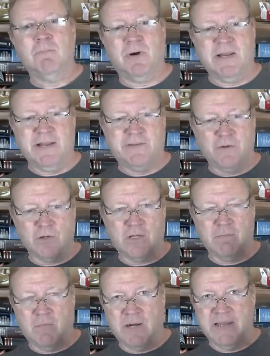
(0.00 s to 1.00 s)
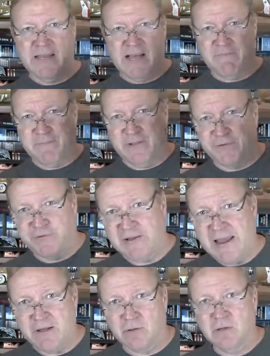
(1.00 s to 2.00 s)
But he took the money he got from that
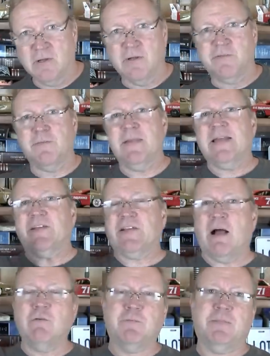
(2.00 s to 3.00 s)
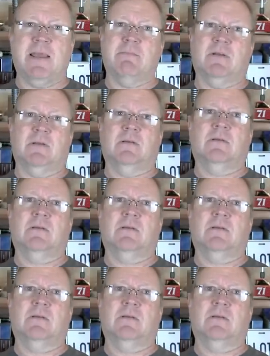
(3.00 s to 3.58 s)
sale to make his house payment